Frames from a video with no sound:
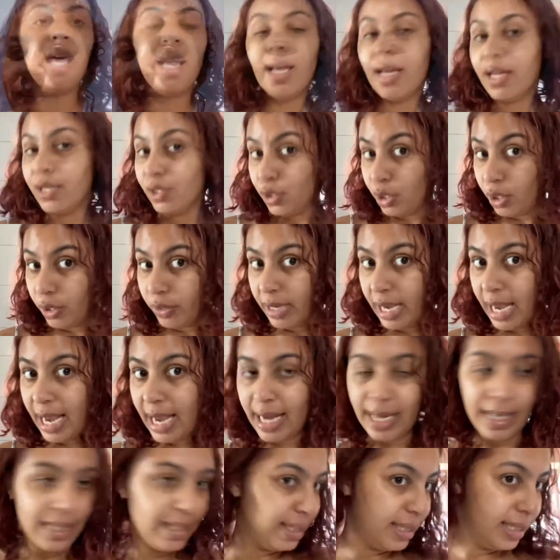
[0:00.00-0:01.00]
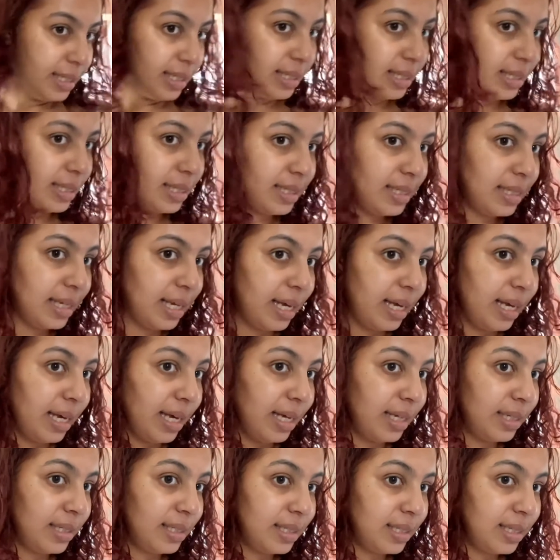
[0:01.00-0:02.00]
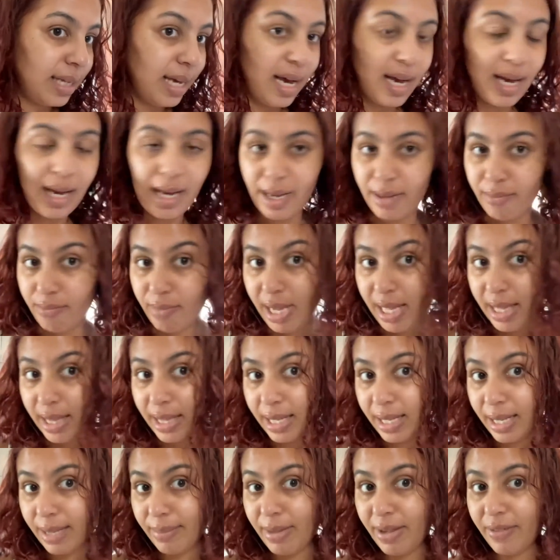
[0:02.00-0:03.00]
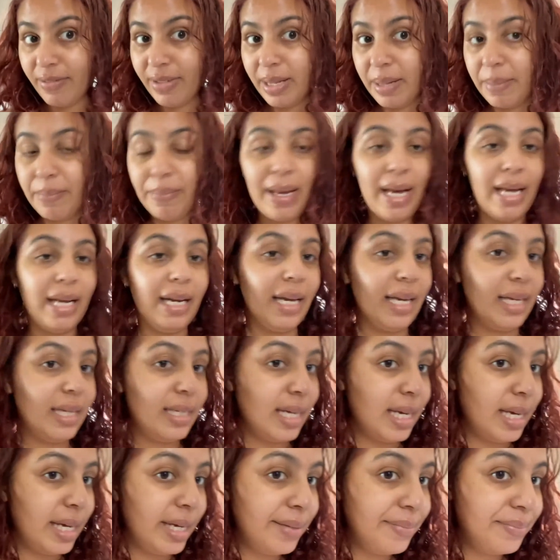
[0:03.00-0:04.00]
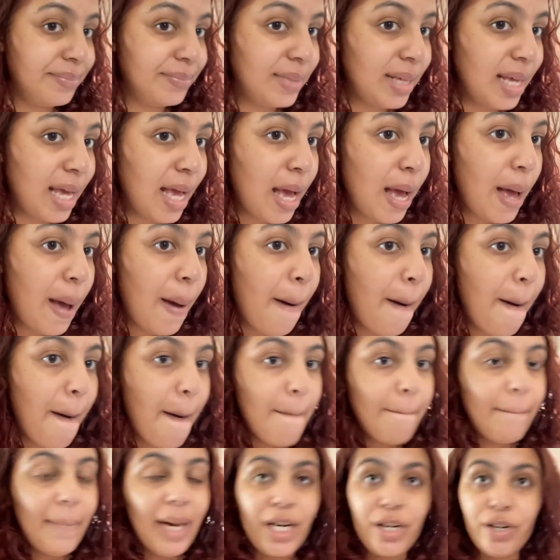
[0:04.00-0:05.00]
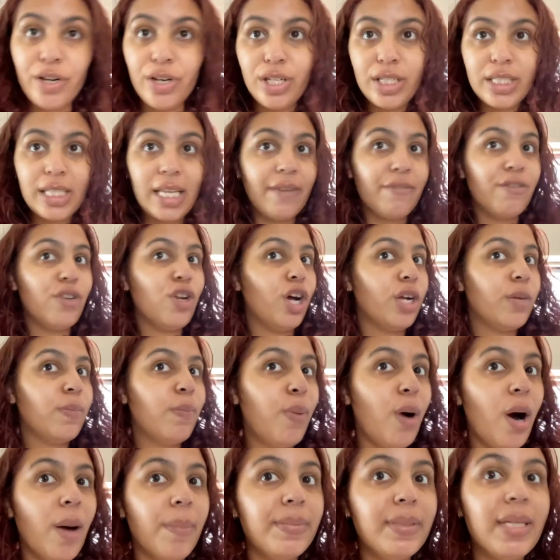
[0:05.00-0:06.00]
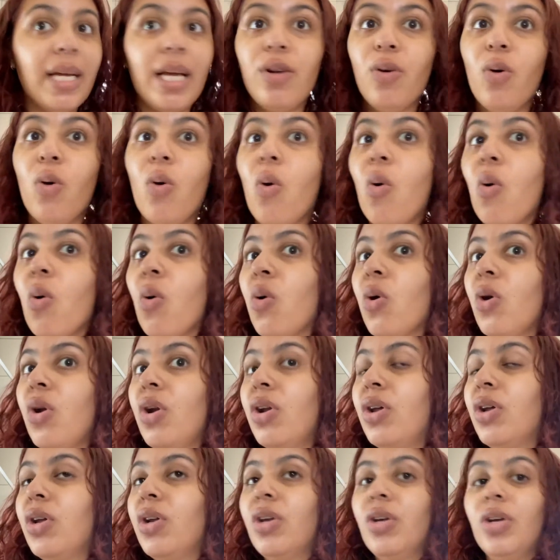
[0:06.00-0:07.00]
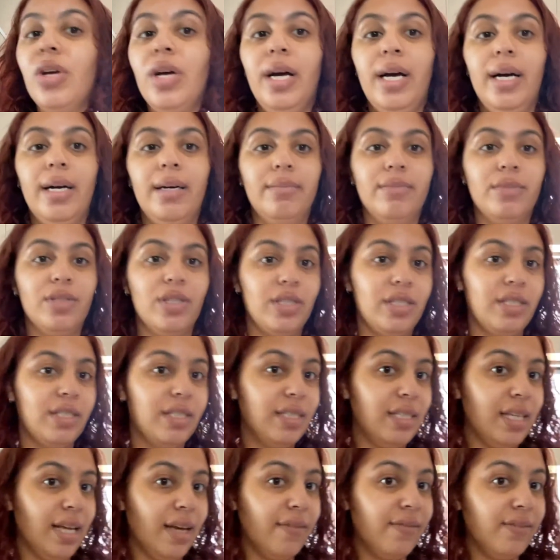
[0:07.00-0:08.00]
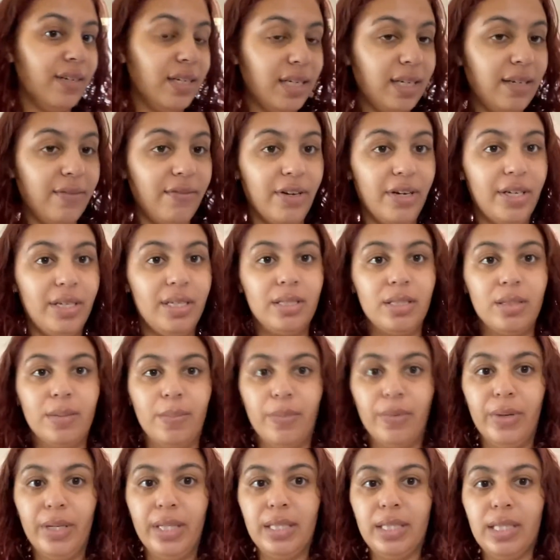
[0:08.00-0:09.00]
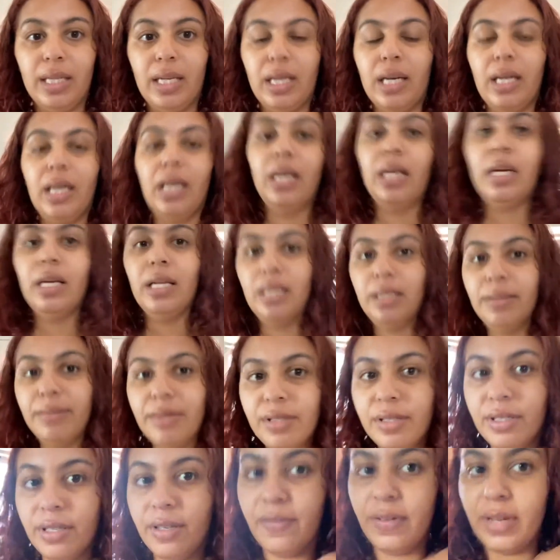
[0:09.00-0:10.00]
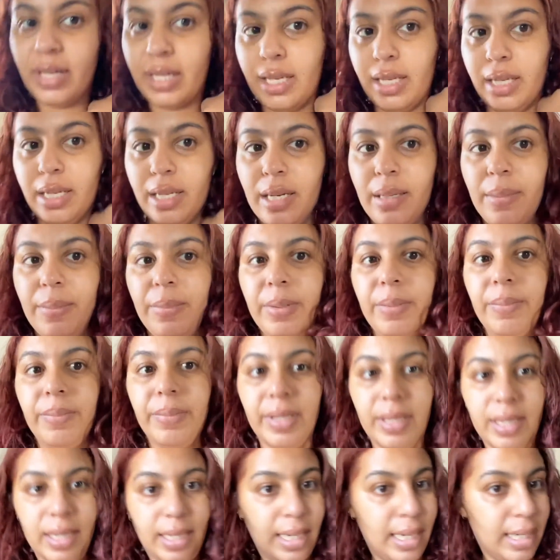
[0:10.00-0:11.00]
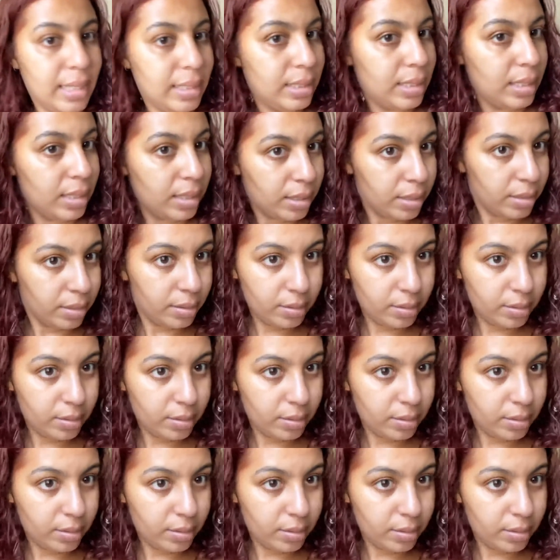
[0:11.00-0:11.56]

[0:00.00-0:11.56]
So guys, this is it. I think I'm having a bad hair day. My curls have not popped at all, so it's definitely very disappointing. Let me see if I can get a bit better lighting.